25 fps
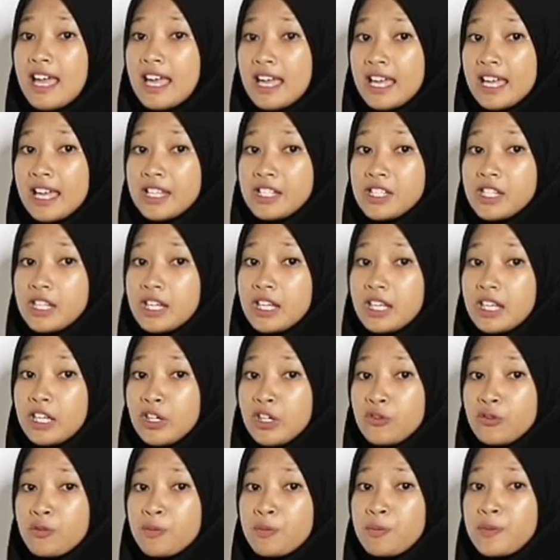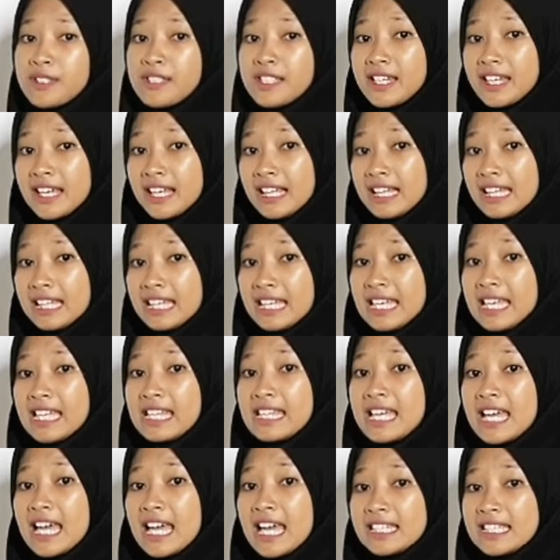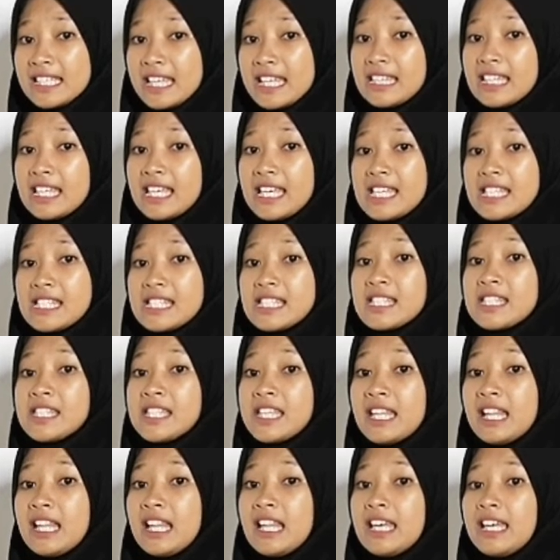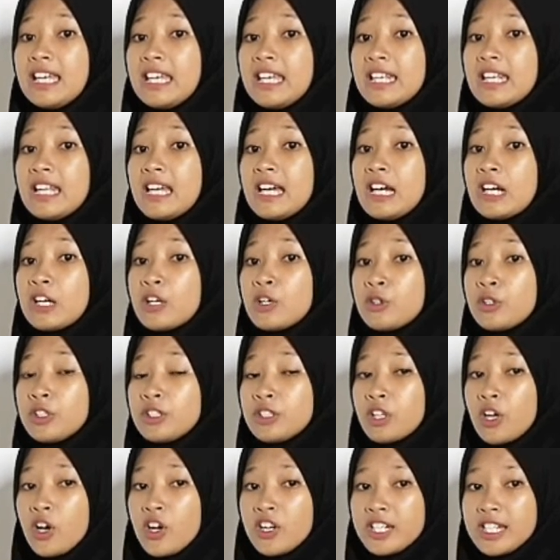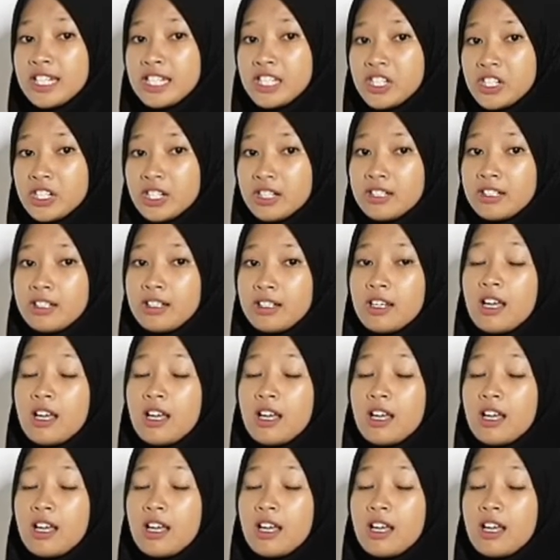age if physically the asset is still in a good condition,